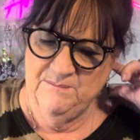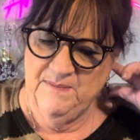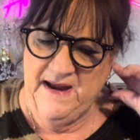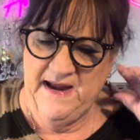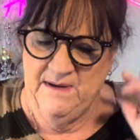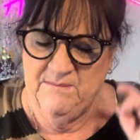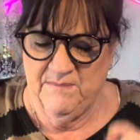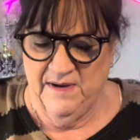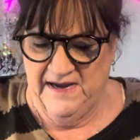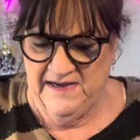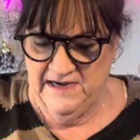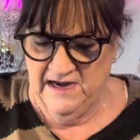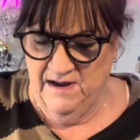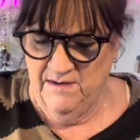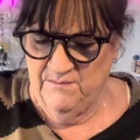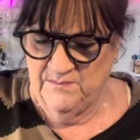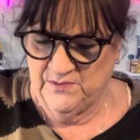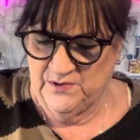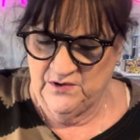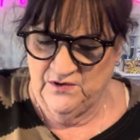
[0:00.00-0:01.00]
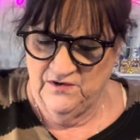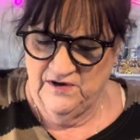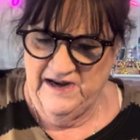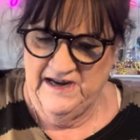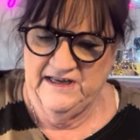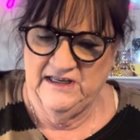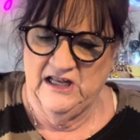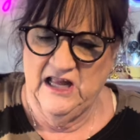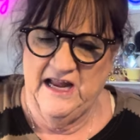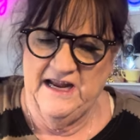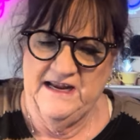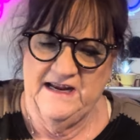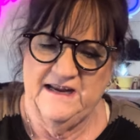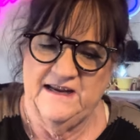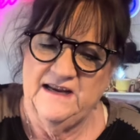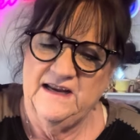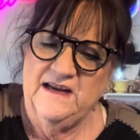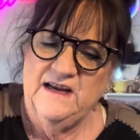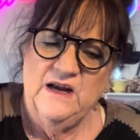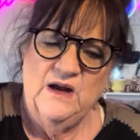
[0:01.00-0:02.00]
paint by number, and
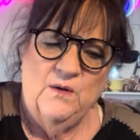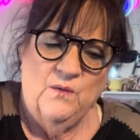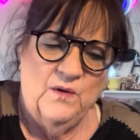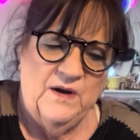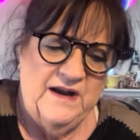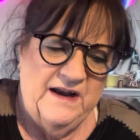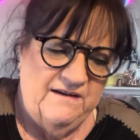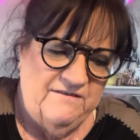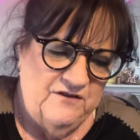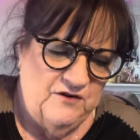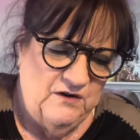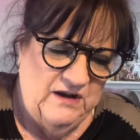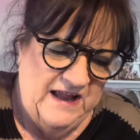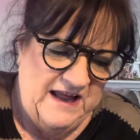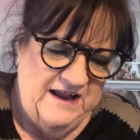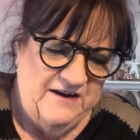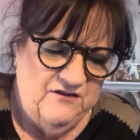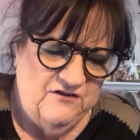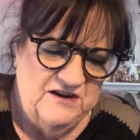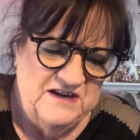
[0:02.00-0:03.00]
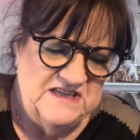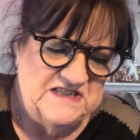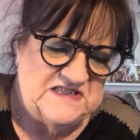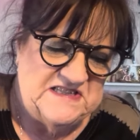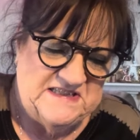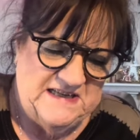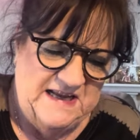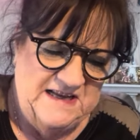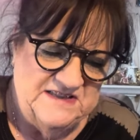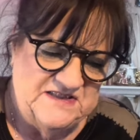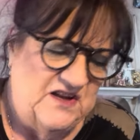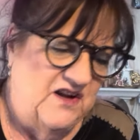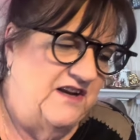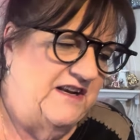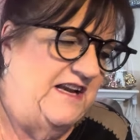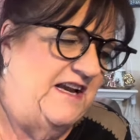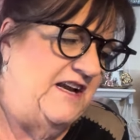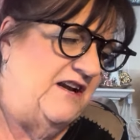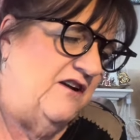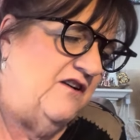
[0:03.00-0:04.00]
like whatever letter it says on
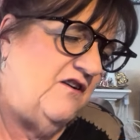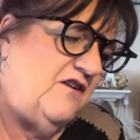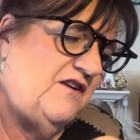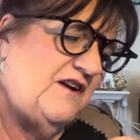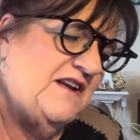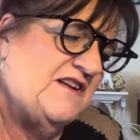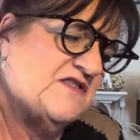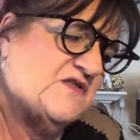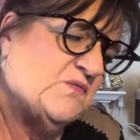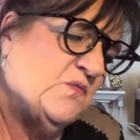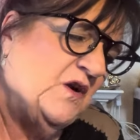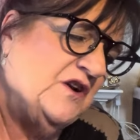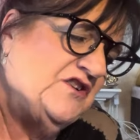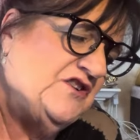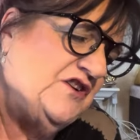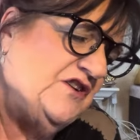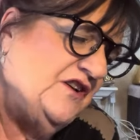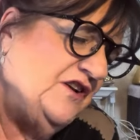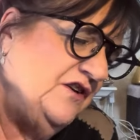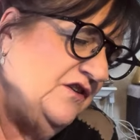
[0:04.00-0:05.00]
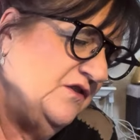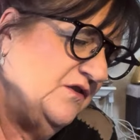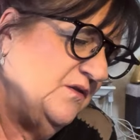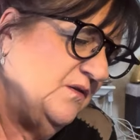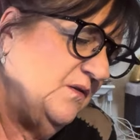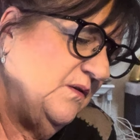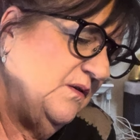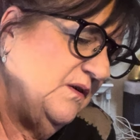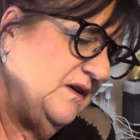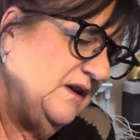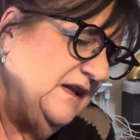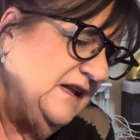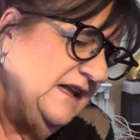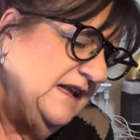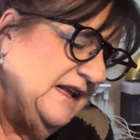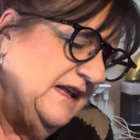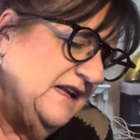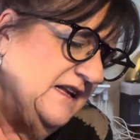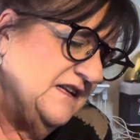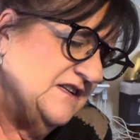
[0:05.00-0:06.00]
here is what you do.
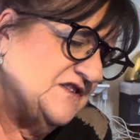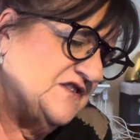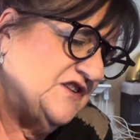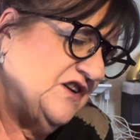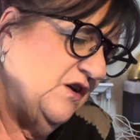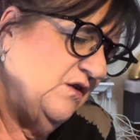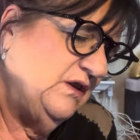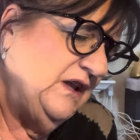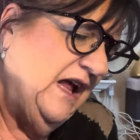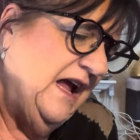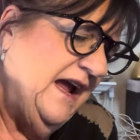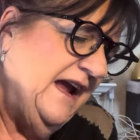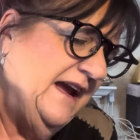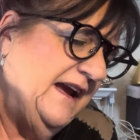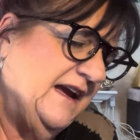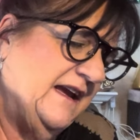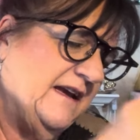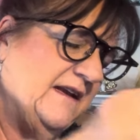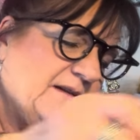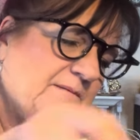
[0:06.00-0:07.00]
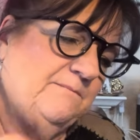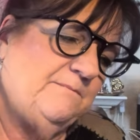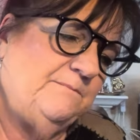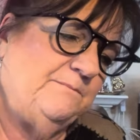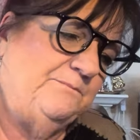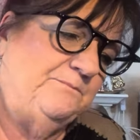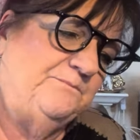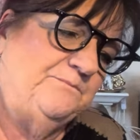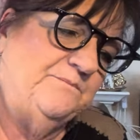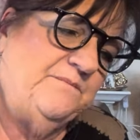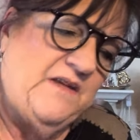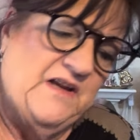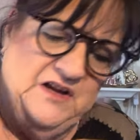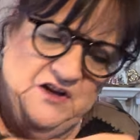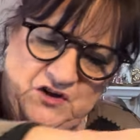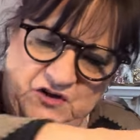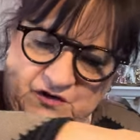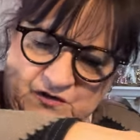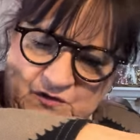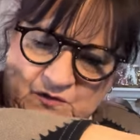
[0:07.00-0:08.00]
So like
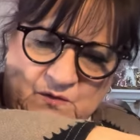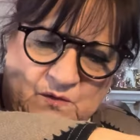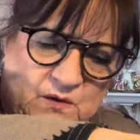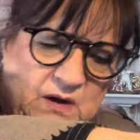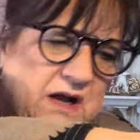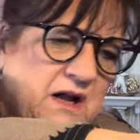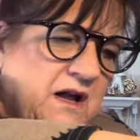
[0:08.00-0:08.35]
you